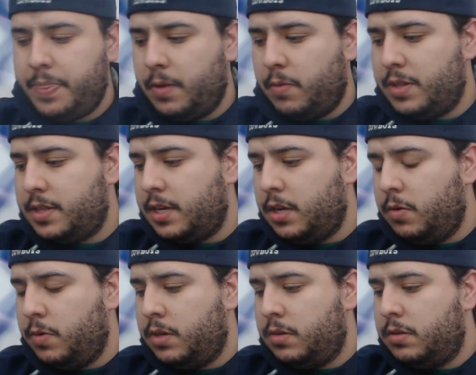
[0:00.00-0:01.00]
The one thing I
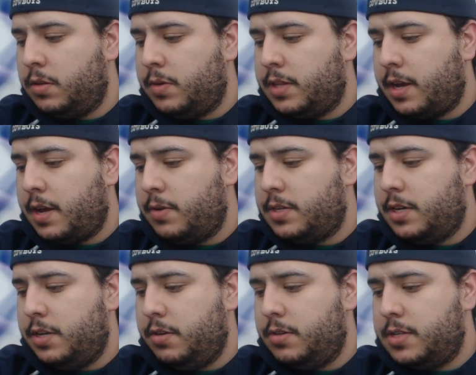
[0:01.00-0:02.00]
will
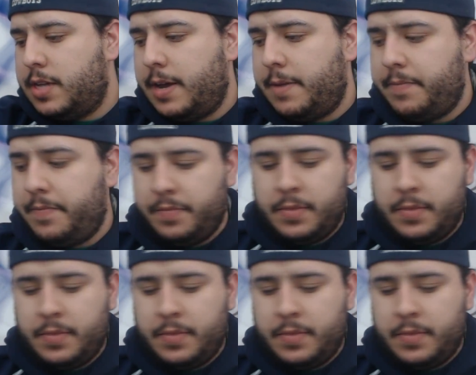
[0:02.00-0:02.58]
tell you is that